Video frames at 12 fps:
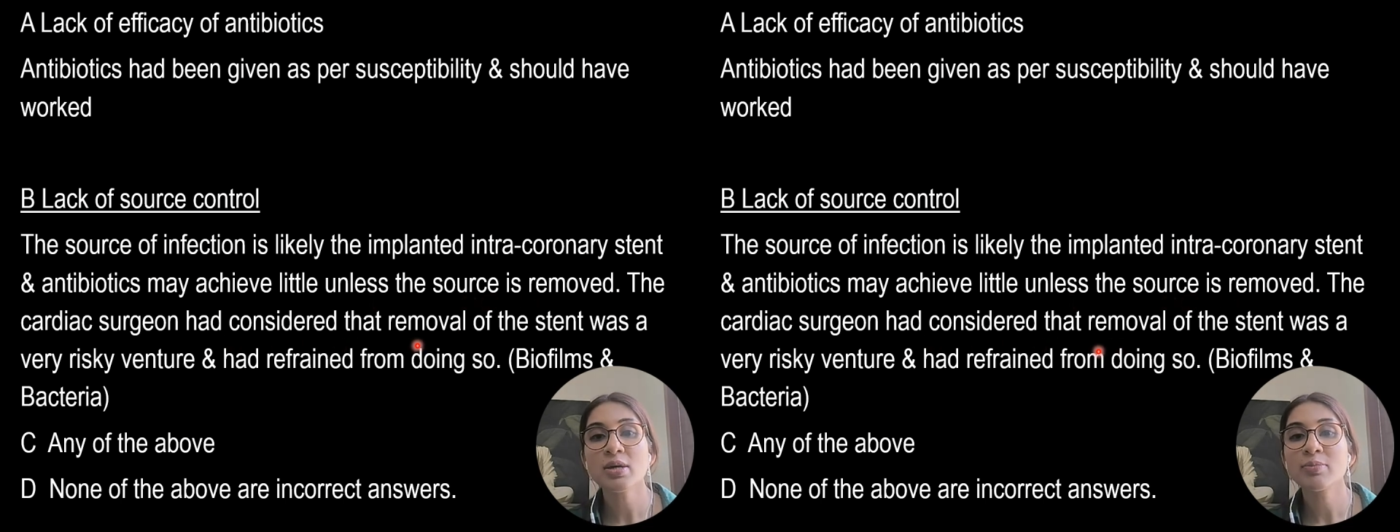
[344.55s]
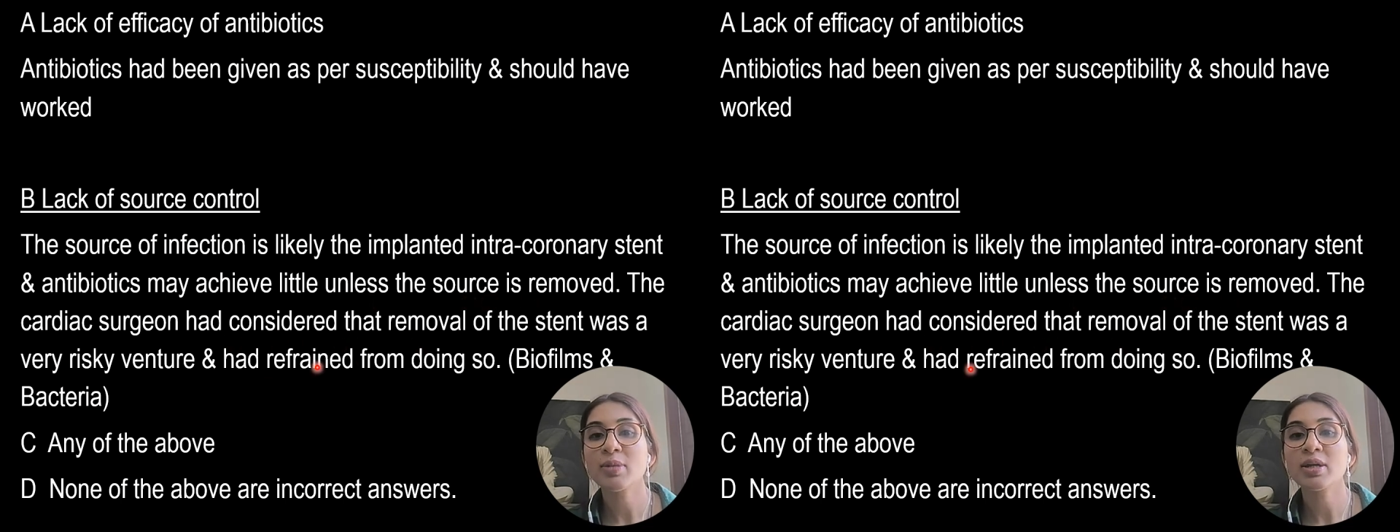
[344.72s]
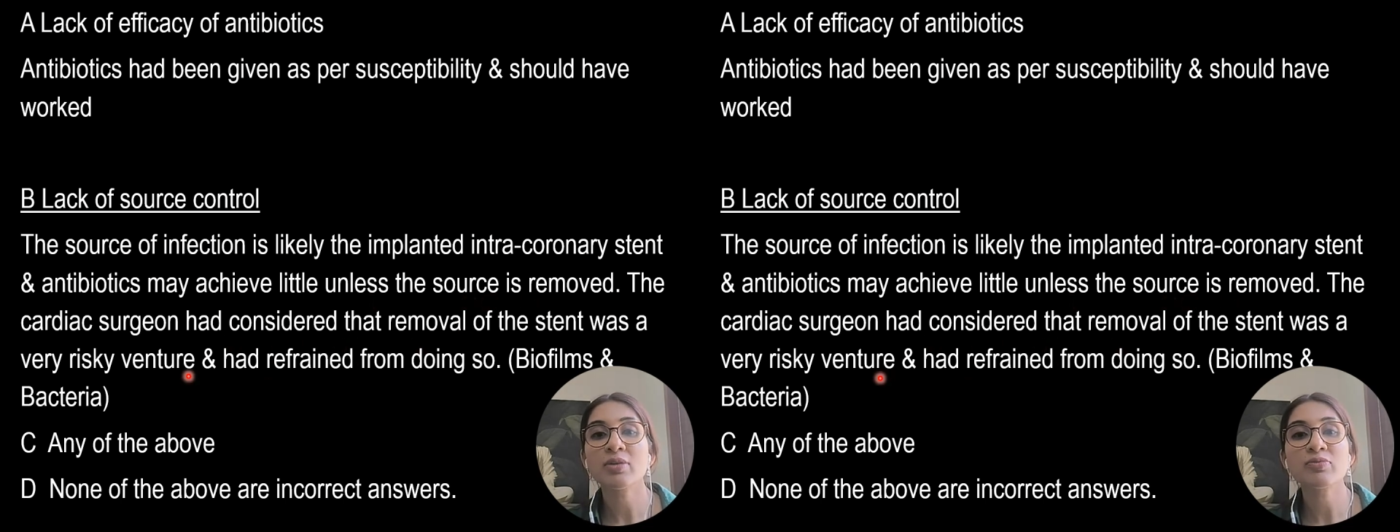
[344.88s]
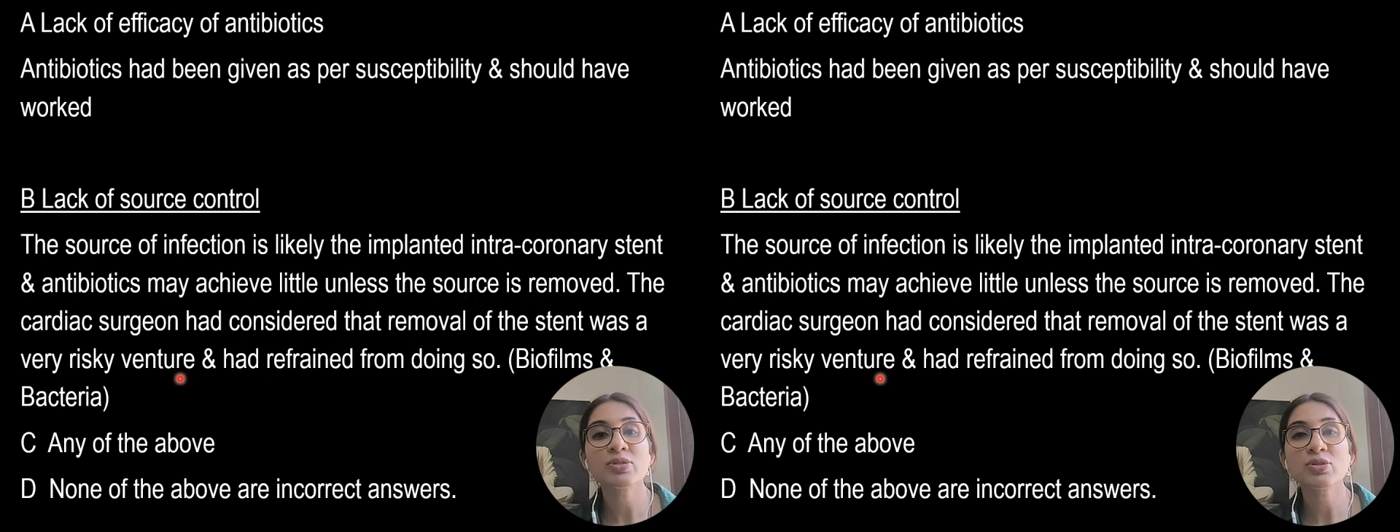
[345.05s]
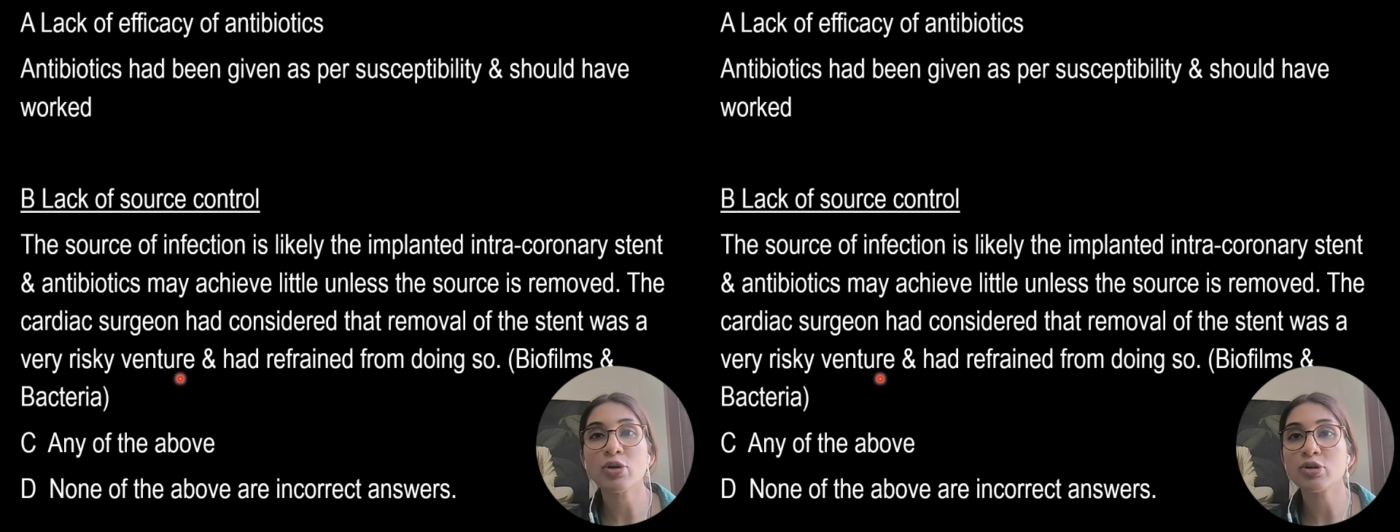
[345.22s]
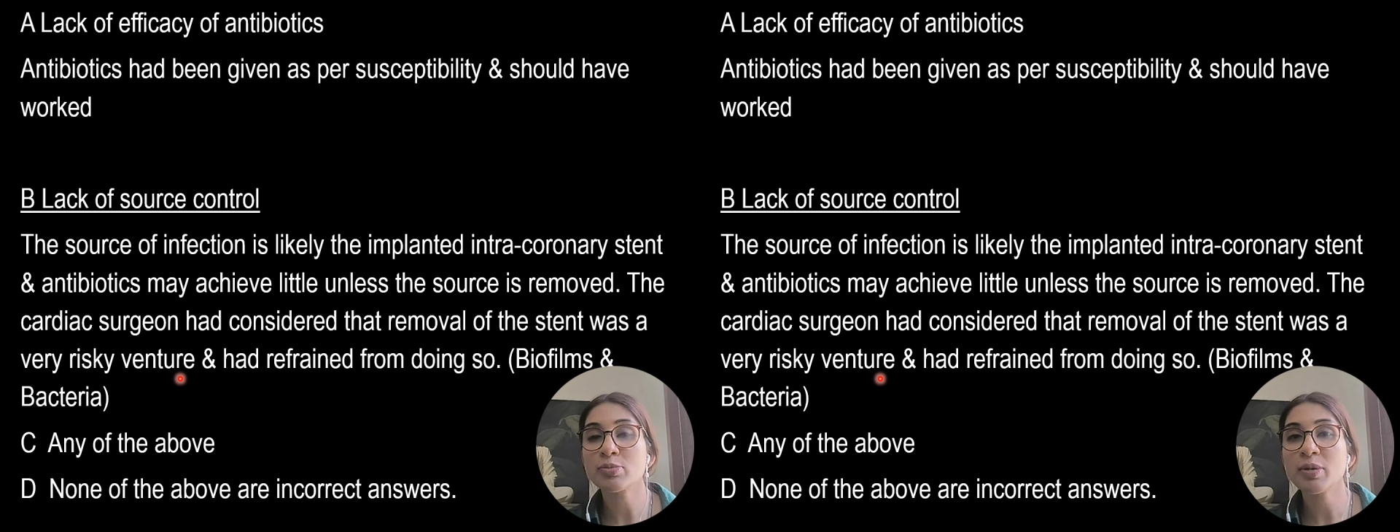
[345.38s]
but it was
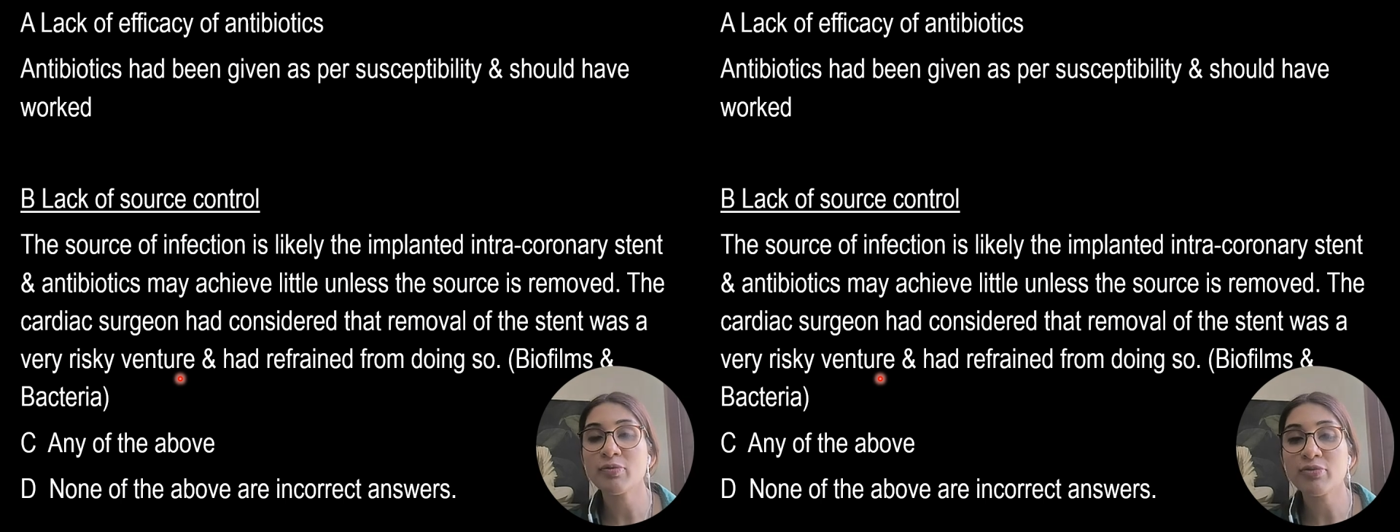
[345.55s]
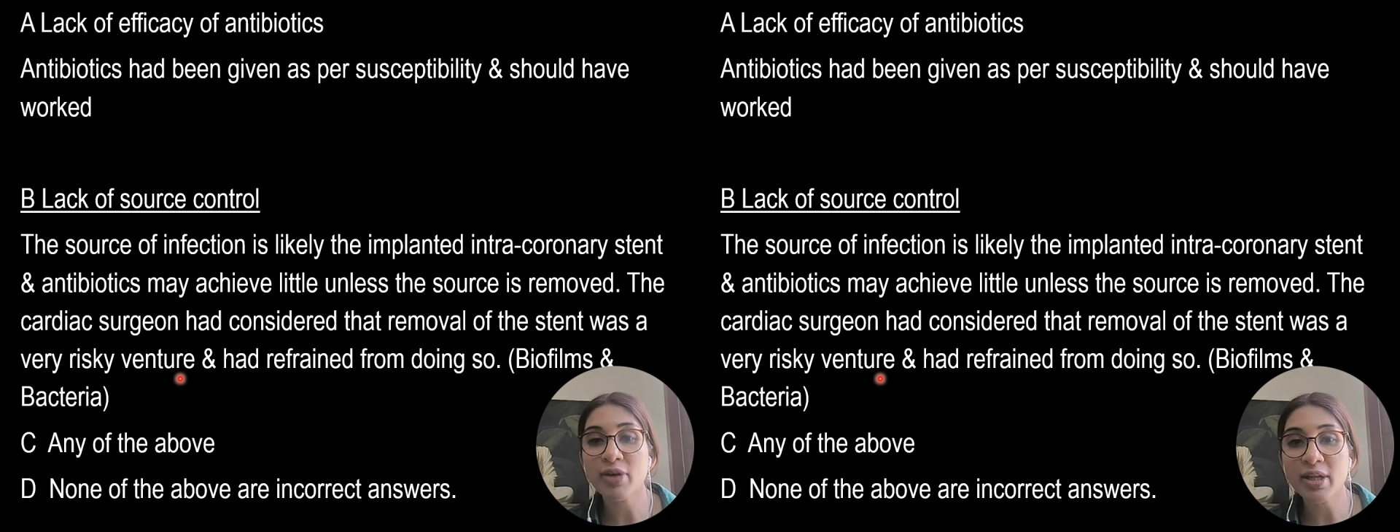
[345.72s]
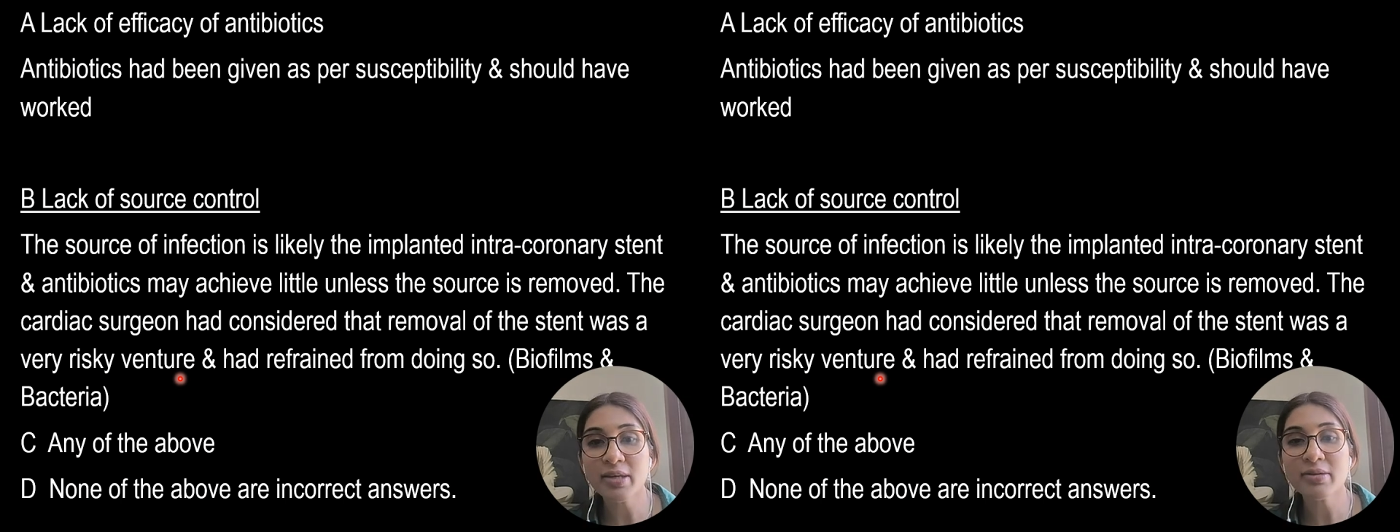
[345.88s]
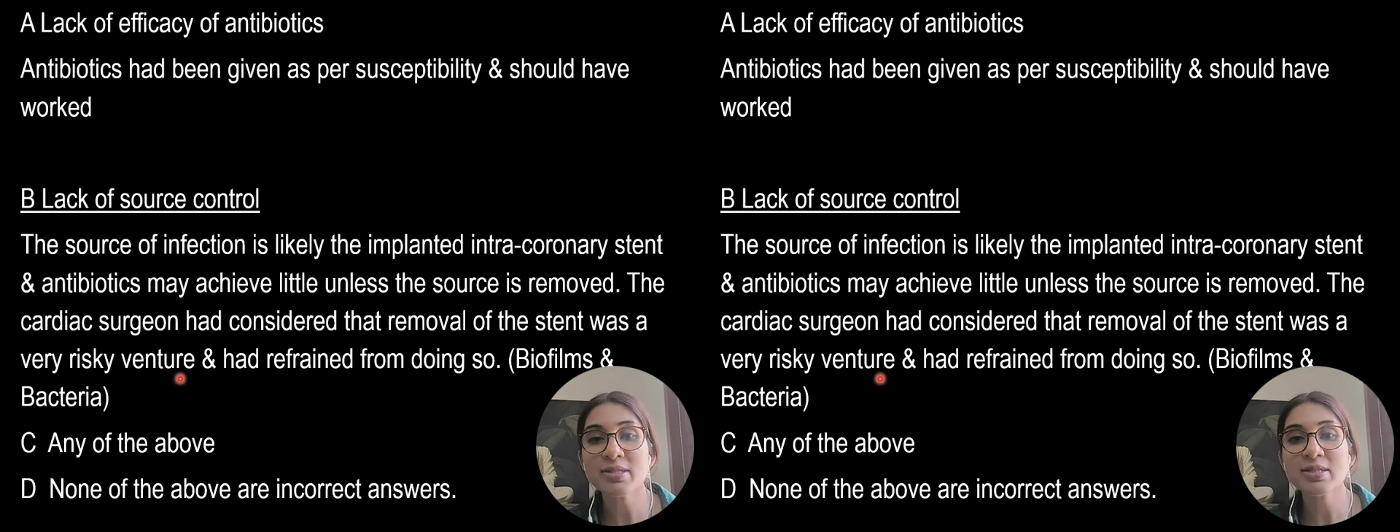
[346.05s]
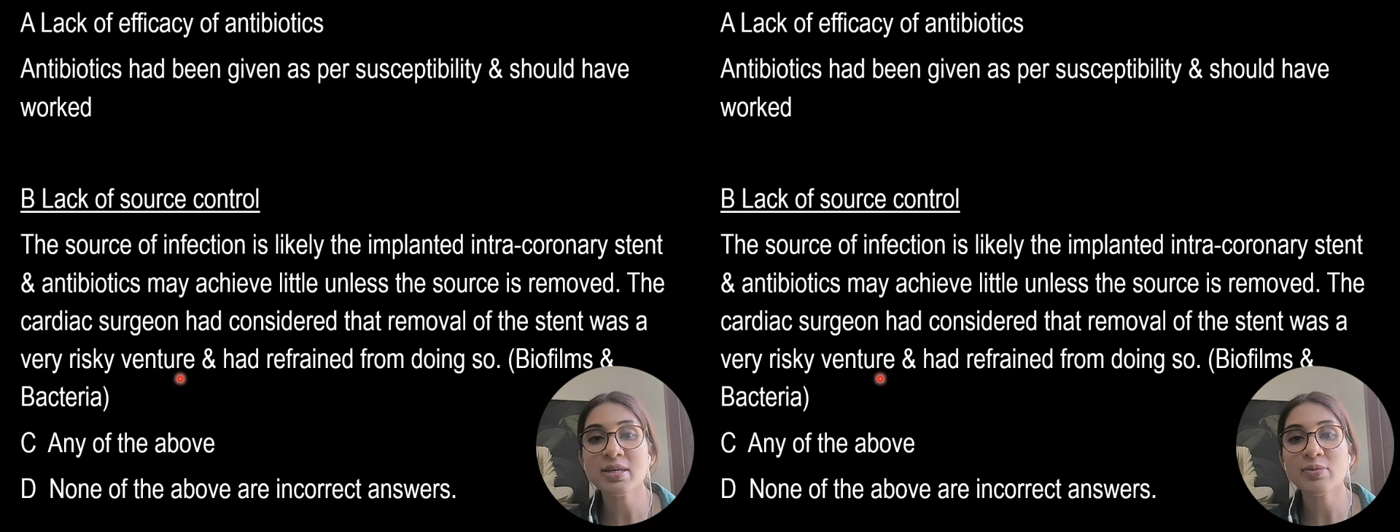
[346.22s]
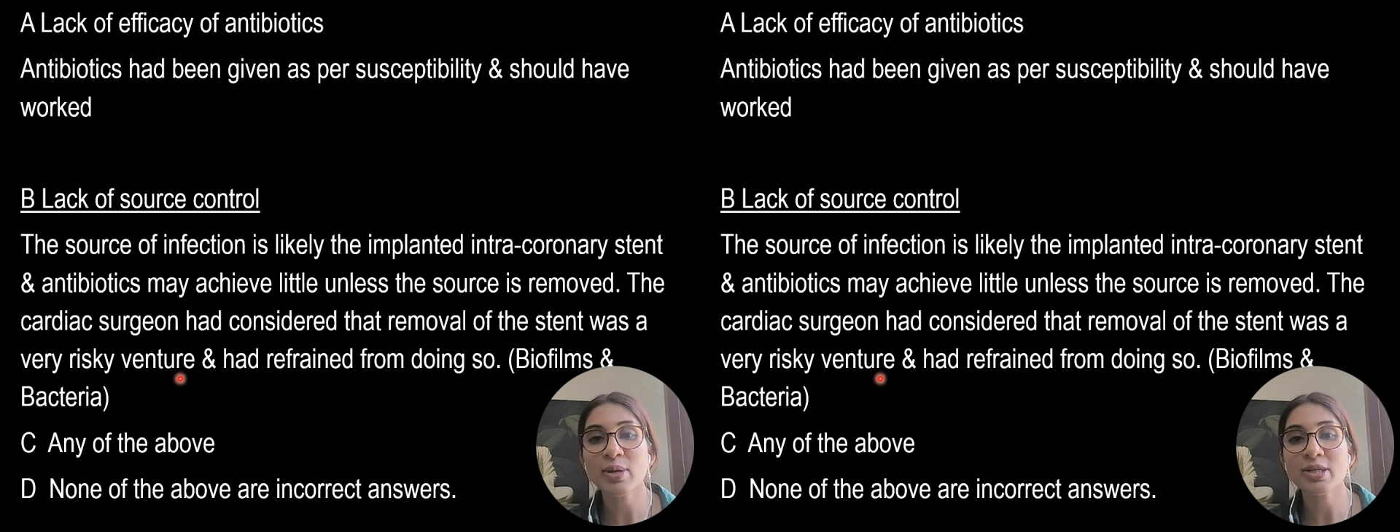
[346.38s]
thought to be a very
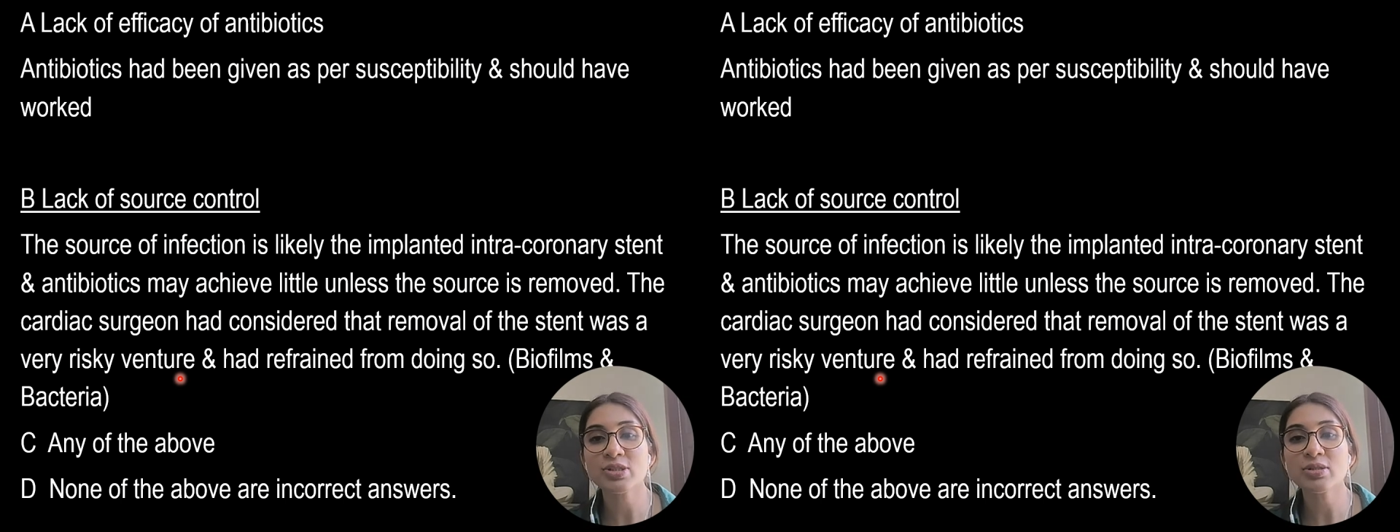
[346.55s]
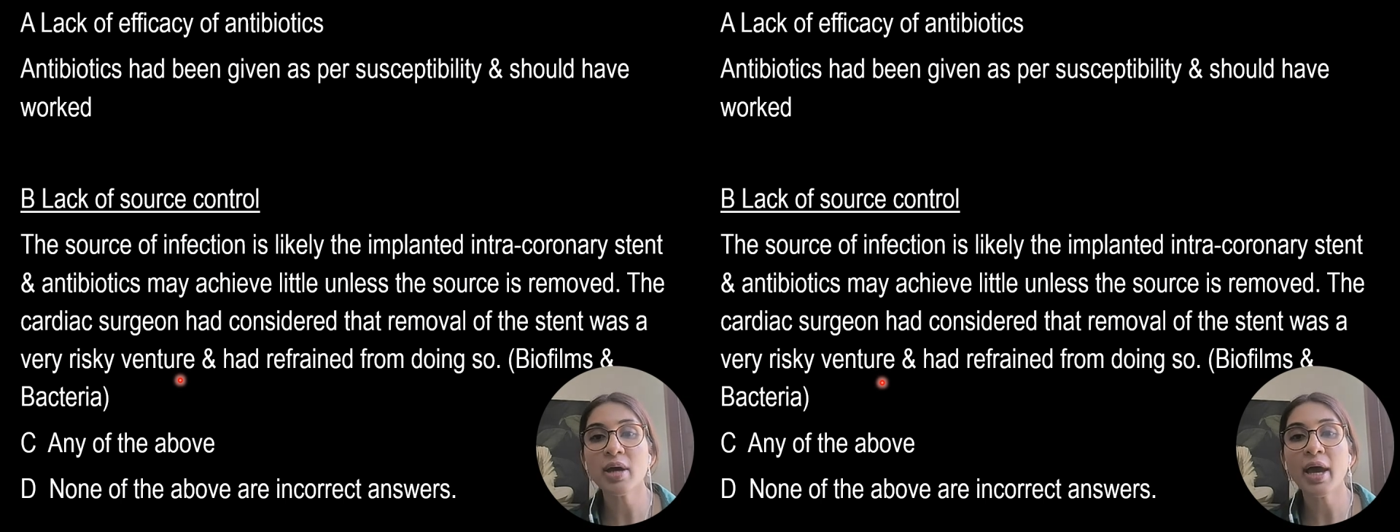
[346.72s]
risky venture